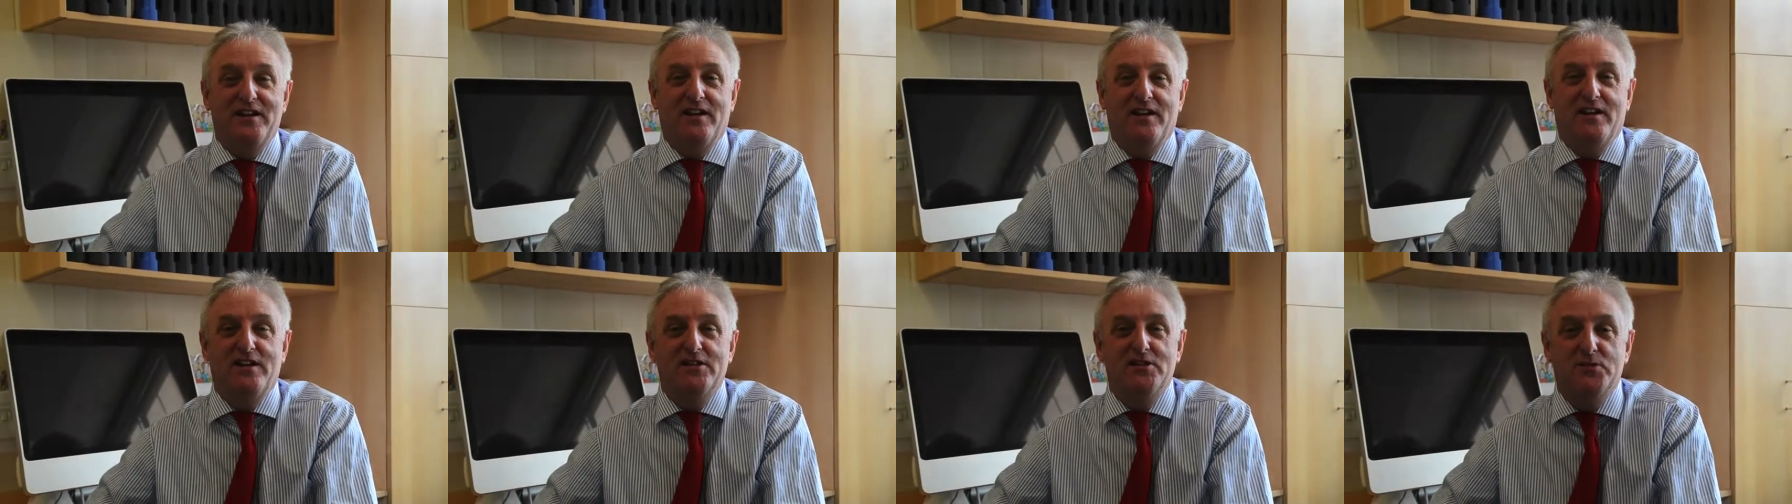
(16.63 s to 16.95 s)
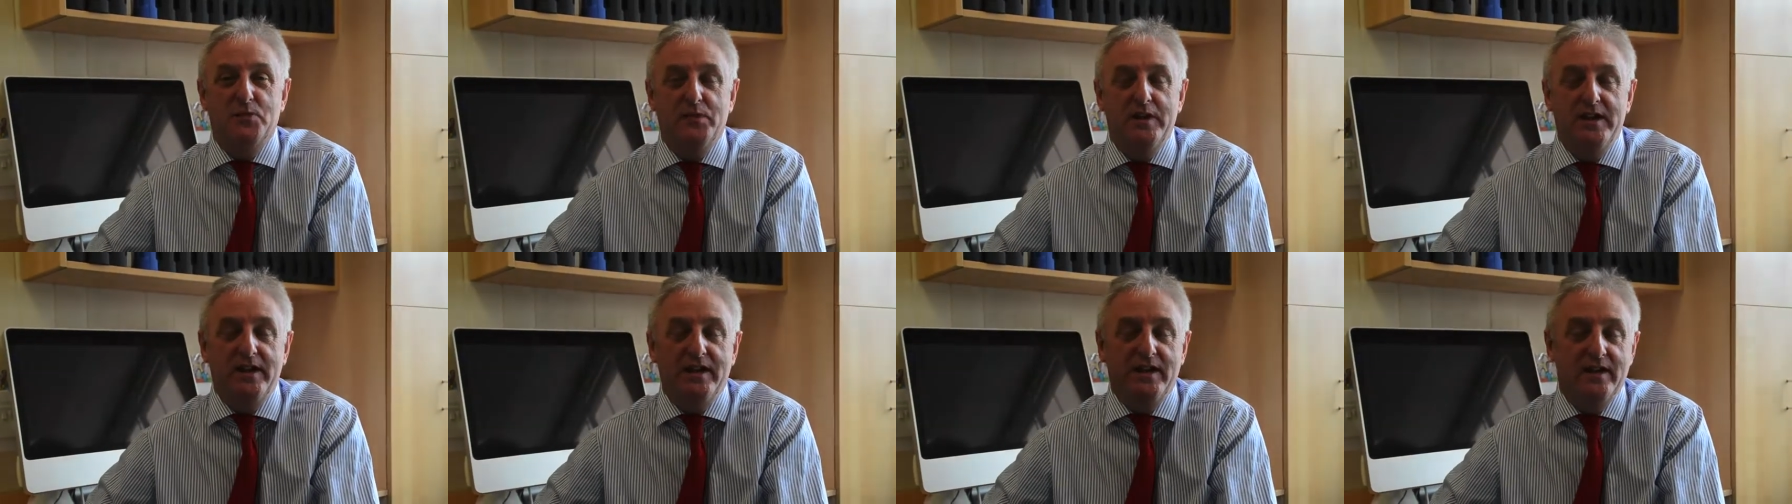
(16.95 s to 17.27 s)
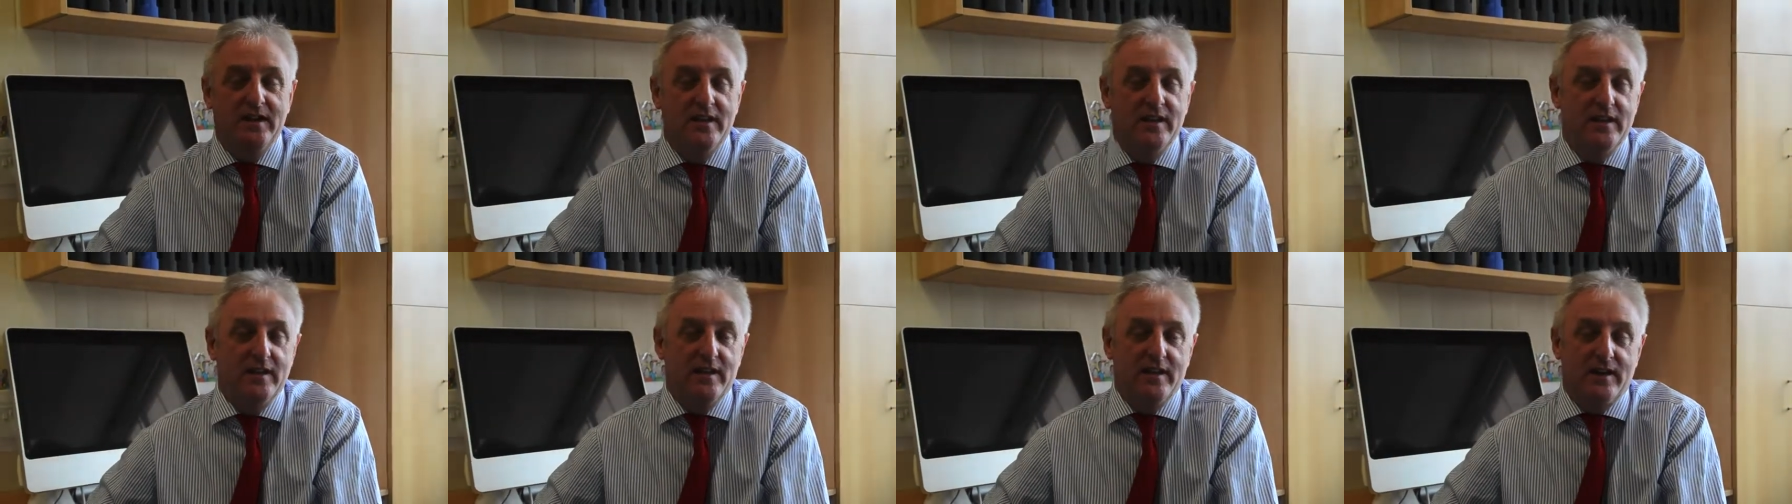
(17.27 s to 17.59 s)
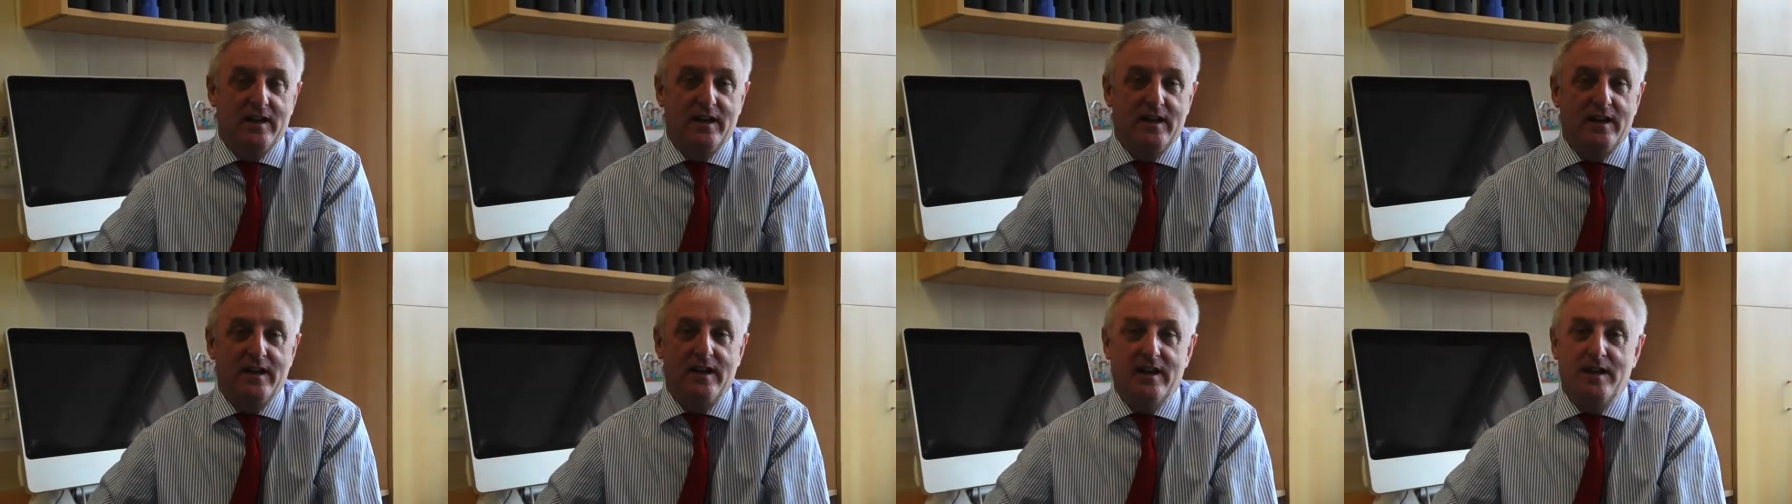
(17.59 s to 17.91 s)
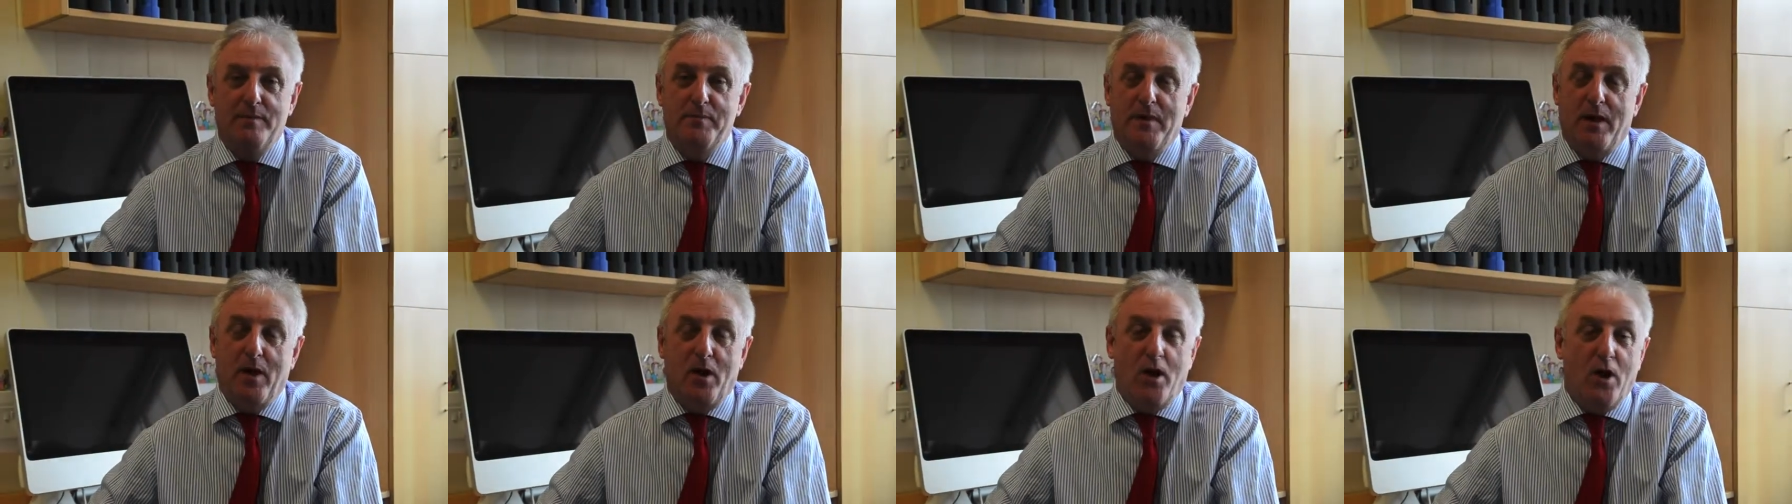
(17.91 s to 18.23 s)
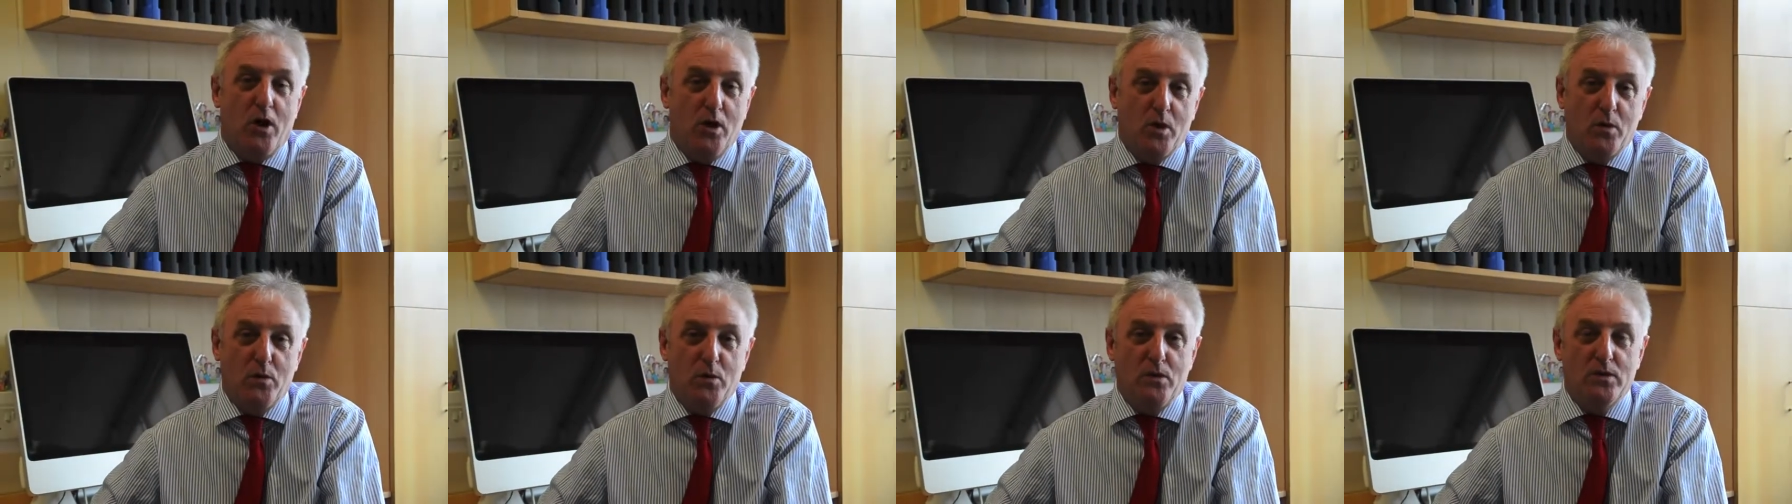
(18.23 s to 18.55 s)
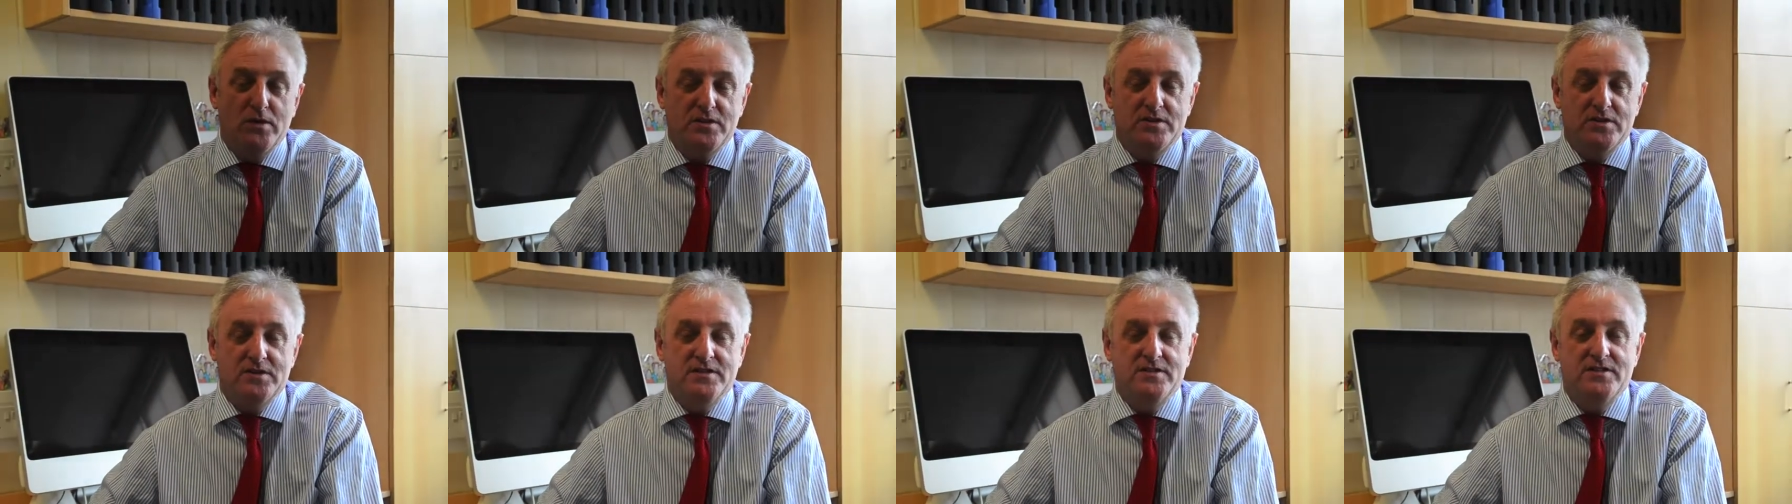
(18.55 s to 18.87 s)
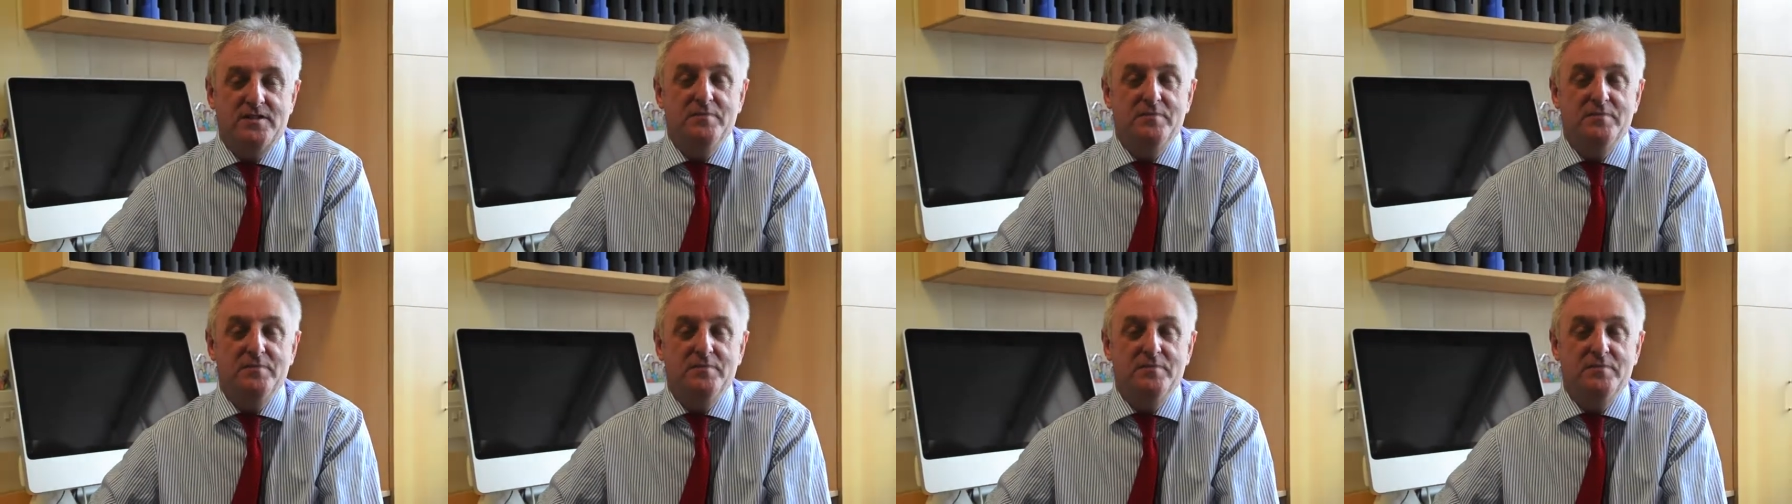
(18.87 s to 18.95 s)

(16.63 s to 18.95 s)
last week uh, about Hogwarts.